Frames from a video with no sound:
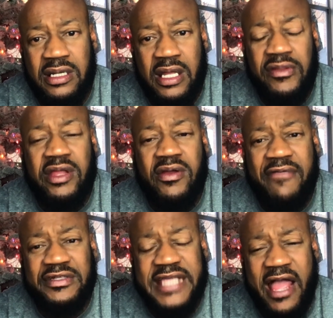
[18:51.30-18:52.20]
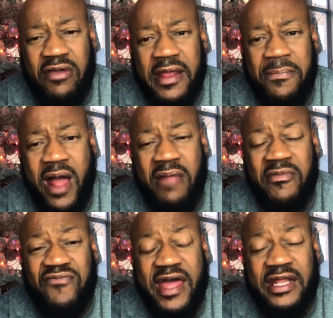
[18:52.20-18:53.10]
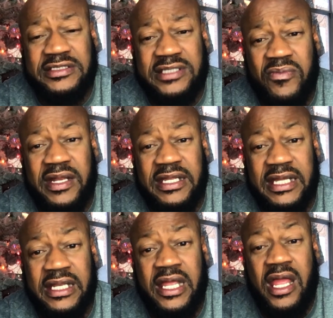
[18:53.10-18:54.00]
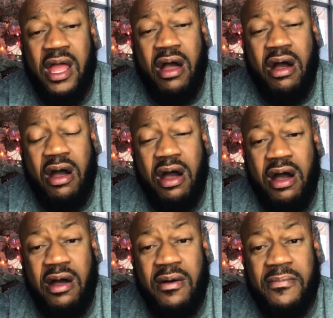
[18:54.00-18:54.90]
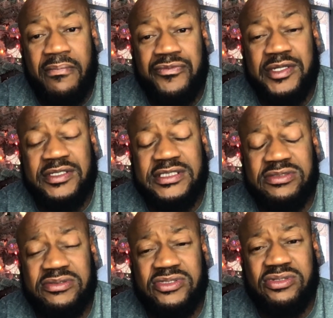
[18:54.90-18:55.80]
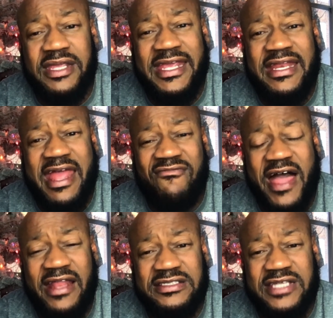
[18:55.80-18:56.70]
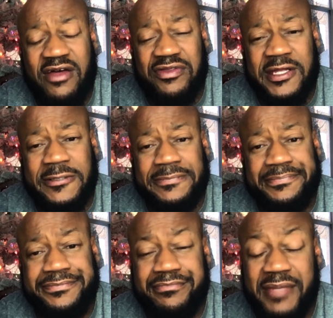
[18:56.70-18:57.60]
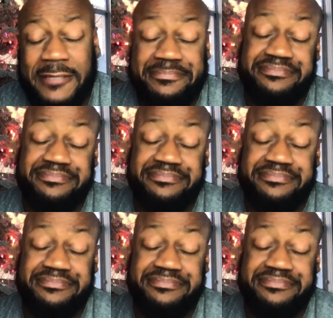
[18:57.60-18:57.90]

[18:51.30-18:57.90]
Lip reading: They're going to have to tackle that problem and find out some way to get to end that violence out there. But,